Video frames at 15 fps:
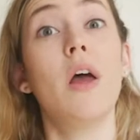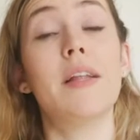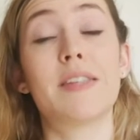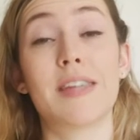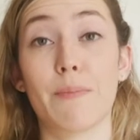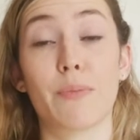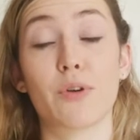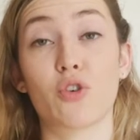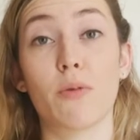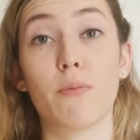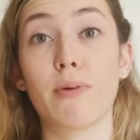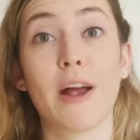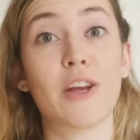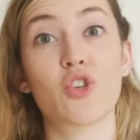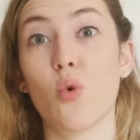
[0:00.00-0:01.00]
temperature and
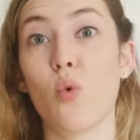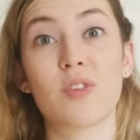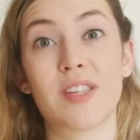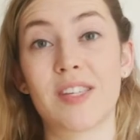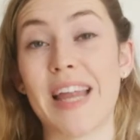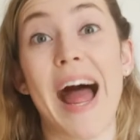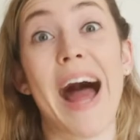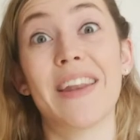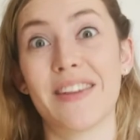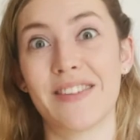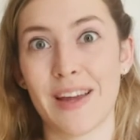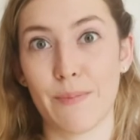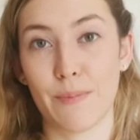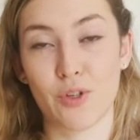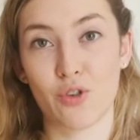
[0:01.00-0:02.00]
pressure or standard
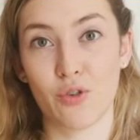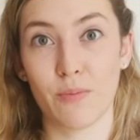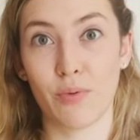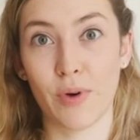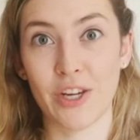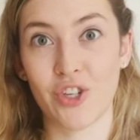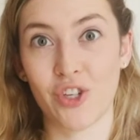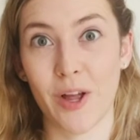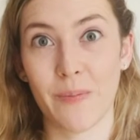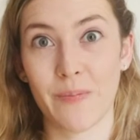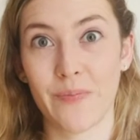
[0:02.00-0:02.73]
temperature and pressure.